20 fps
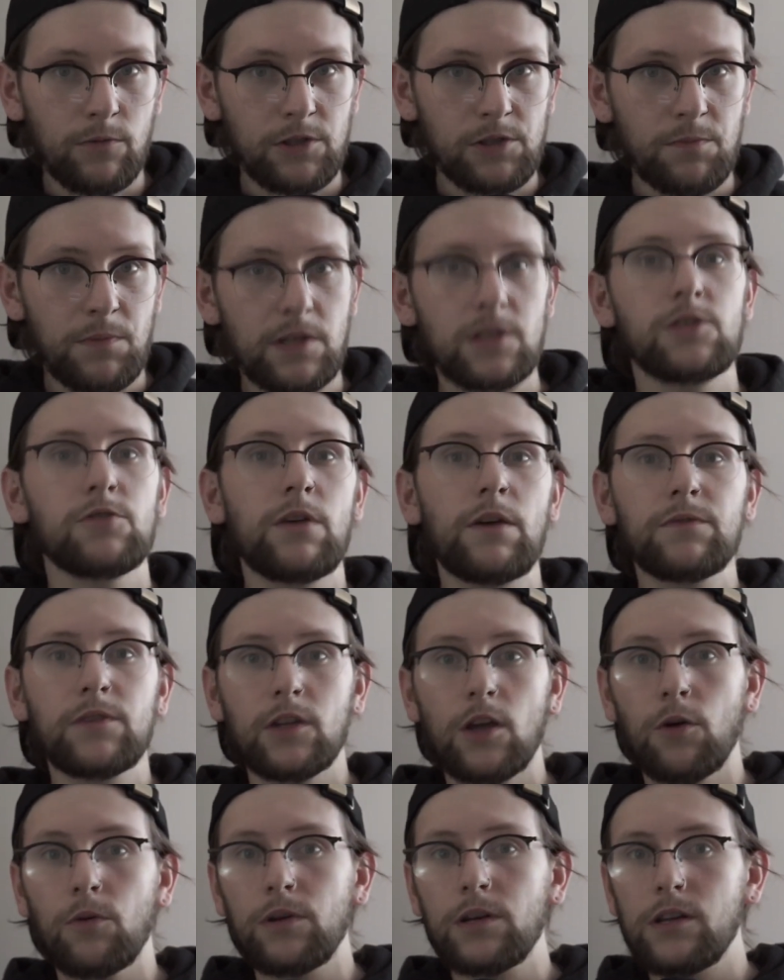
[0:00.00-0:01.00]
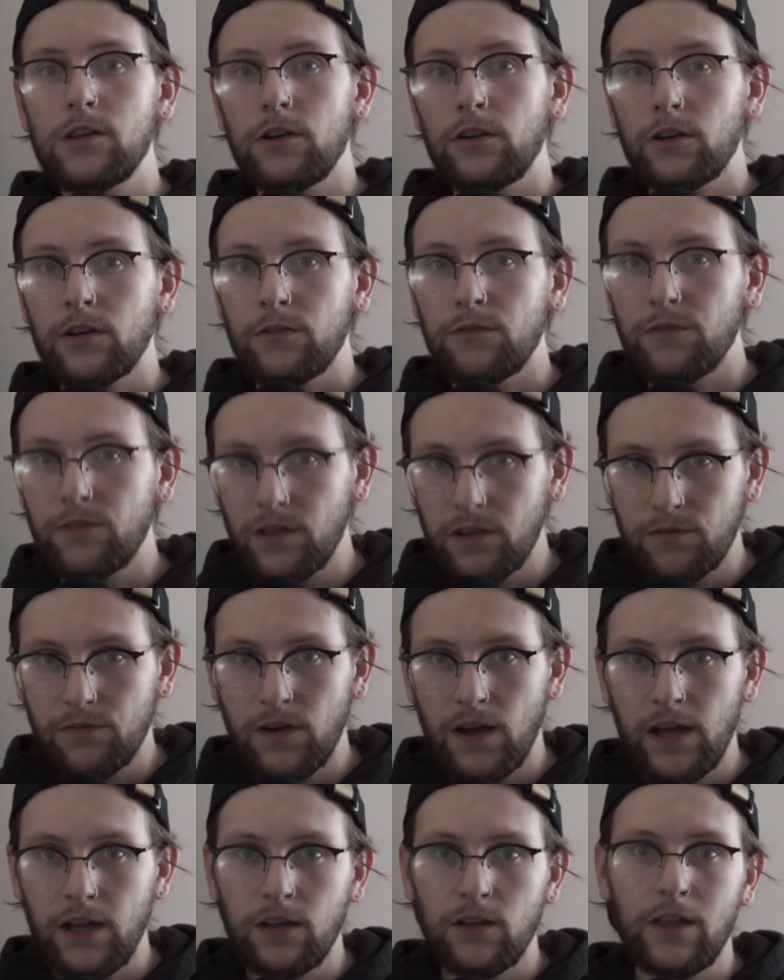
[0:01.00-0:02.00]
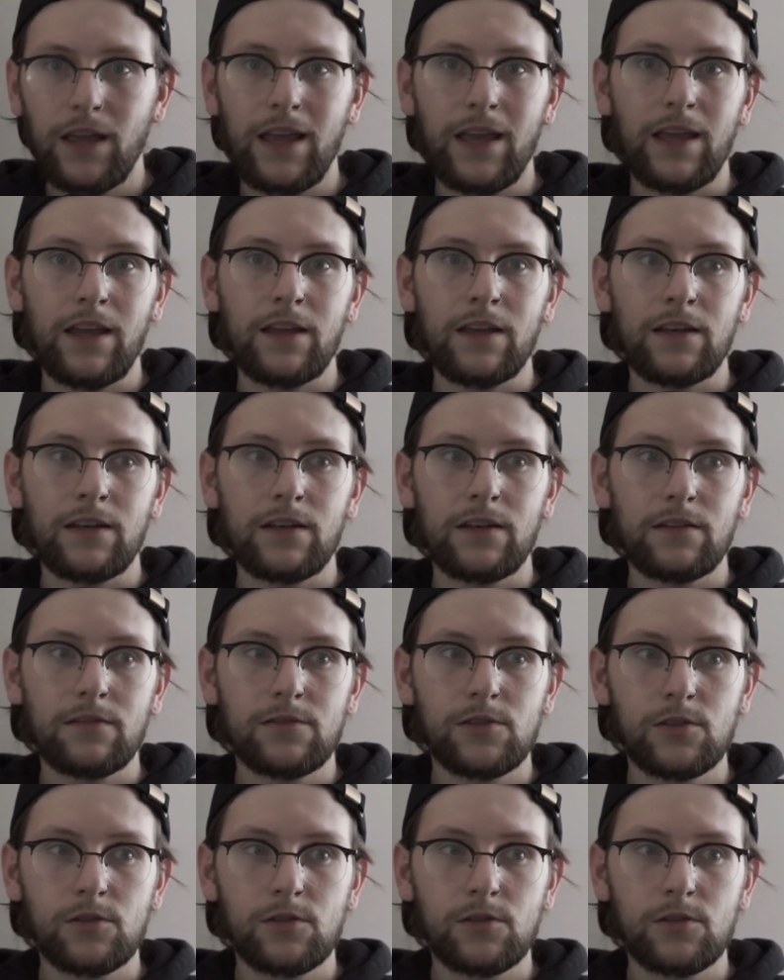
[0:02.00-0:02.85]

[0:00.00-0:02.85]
which means you have to go into your config file and